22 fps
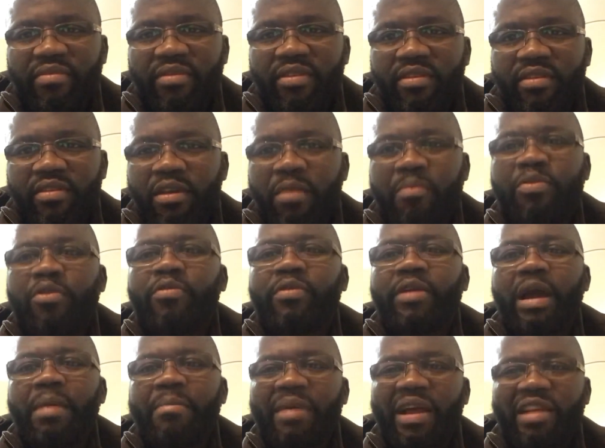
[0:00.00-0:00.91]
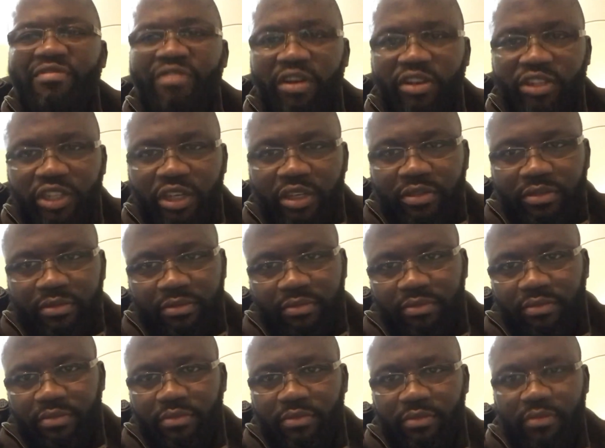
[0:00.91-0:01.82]
Your program malfunction.
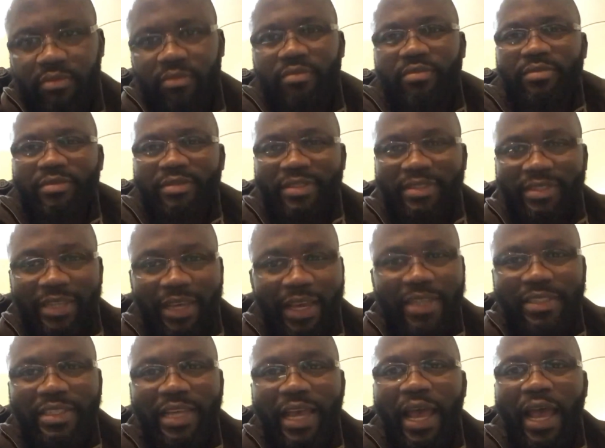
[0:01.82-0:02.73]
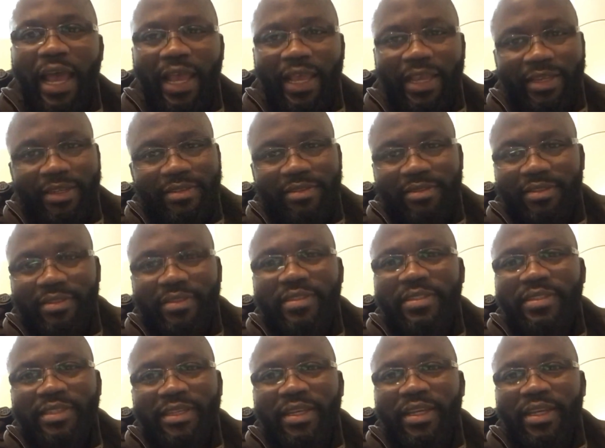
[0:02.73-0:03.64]
Yes,
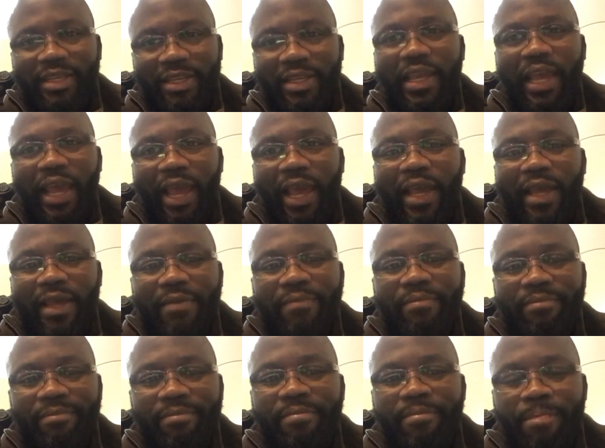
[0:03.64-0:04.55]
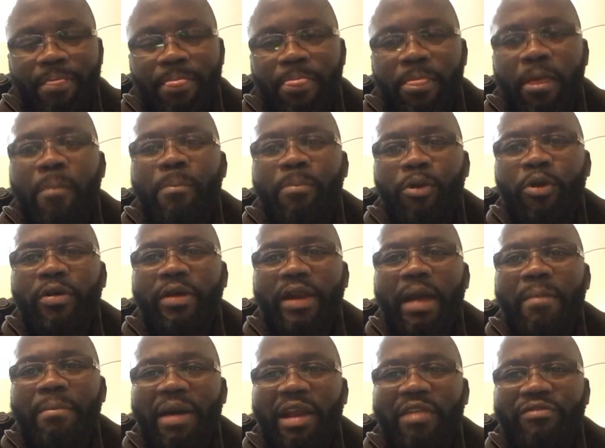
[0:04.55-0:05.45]
Yeah, your
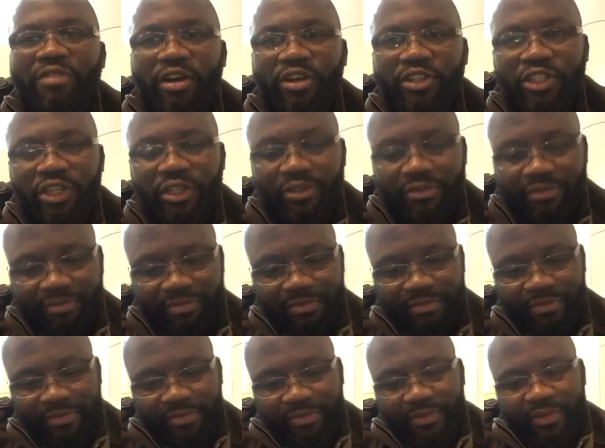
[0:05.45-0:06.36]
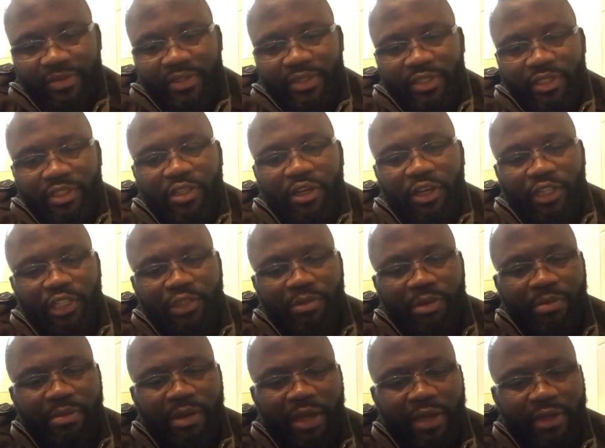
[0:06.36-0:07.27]
program malfunction. Trust me,
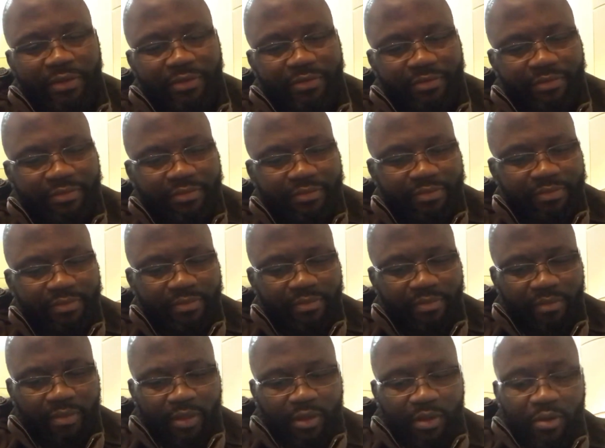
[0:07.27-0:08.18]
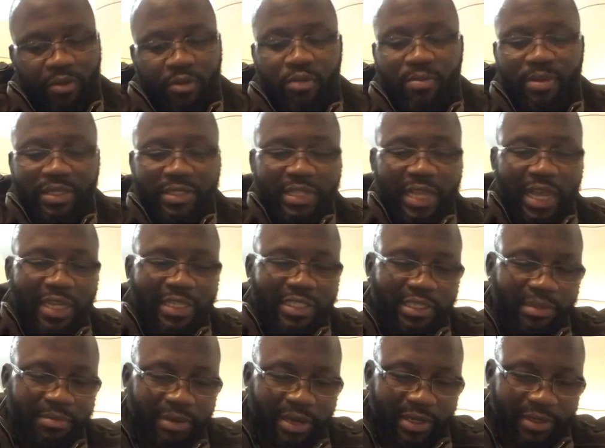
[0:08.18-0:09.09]
man. Uber's
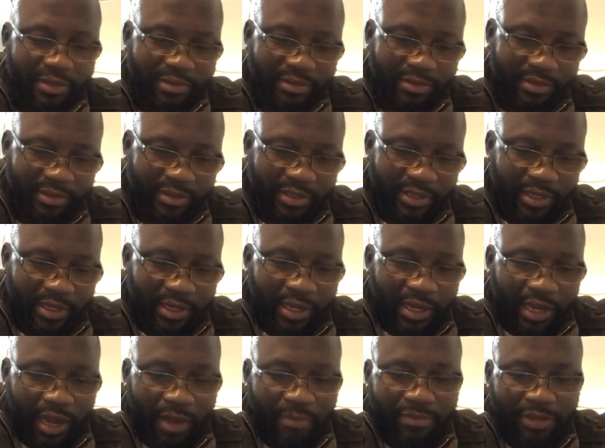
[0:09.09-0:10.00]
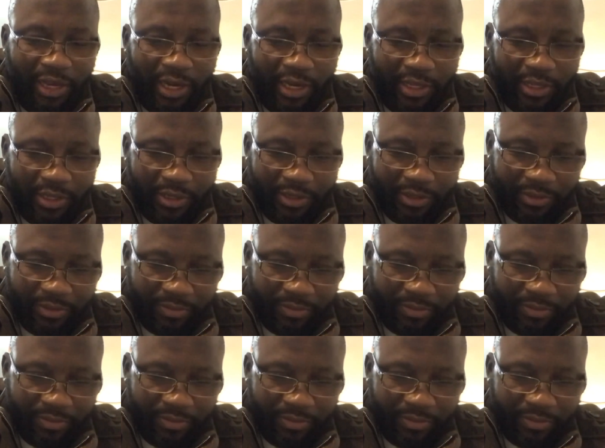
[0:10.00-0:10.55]
nasty, man. I'm telling you.